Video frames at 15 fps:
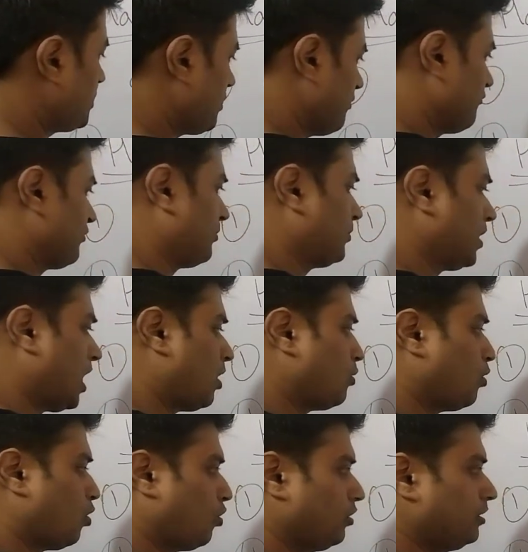from now
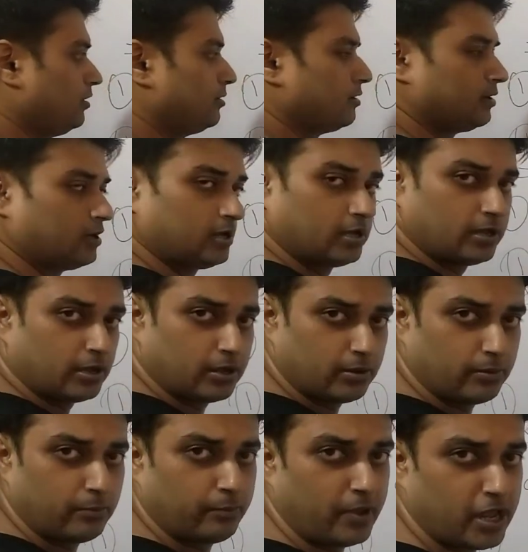on,
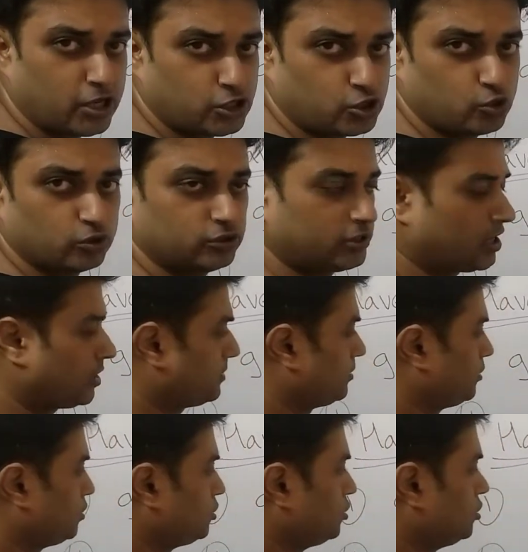make sure
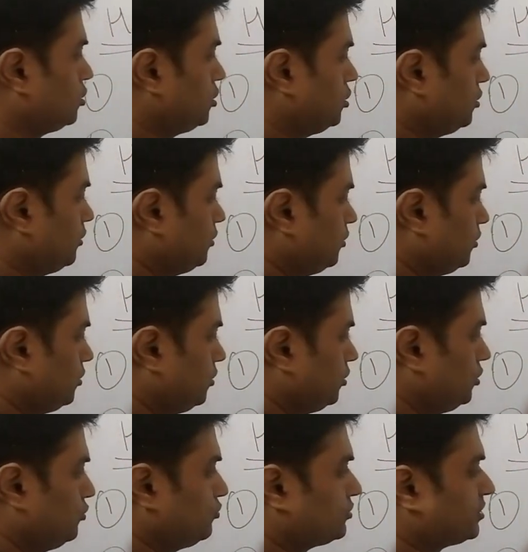that
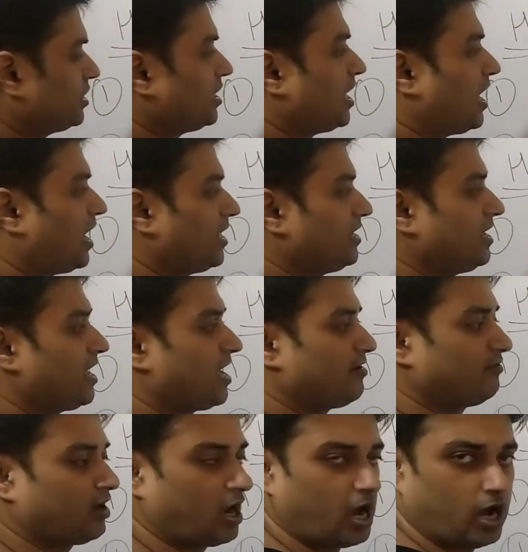you say I have
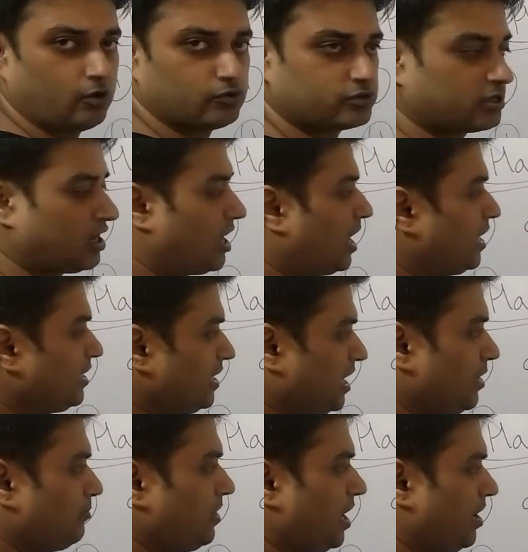a house. I
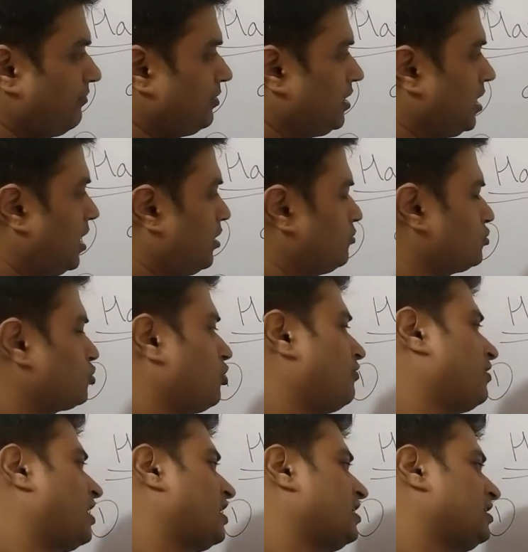am having a house or
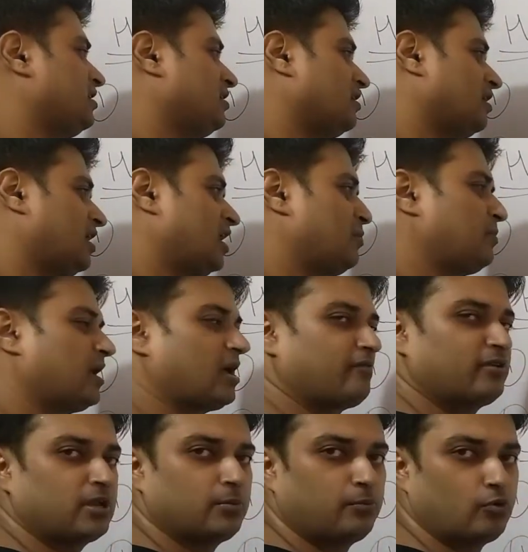I am
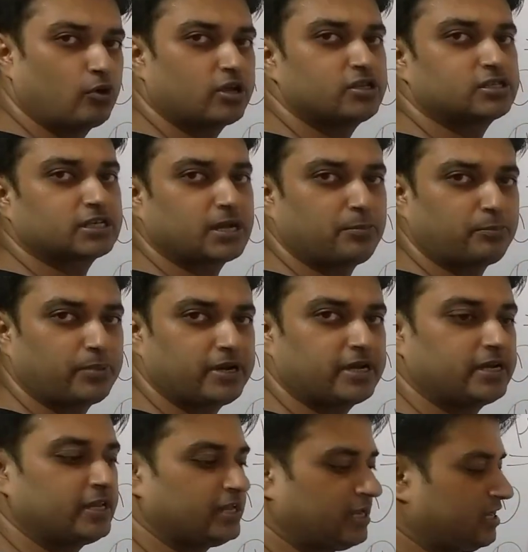having a book is
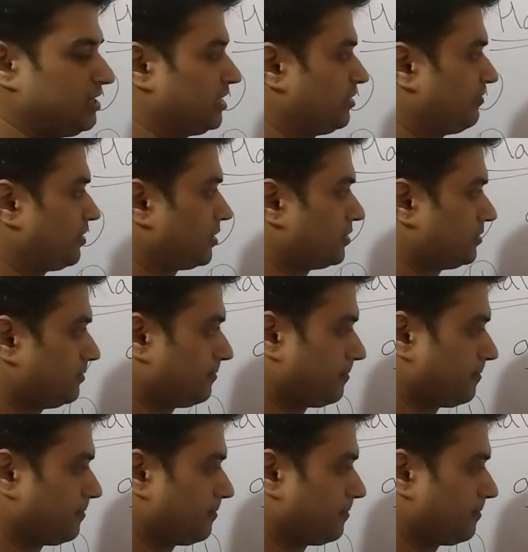completely incorrect.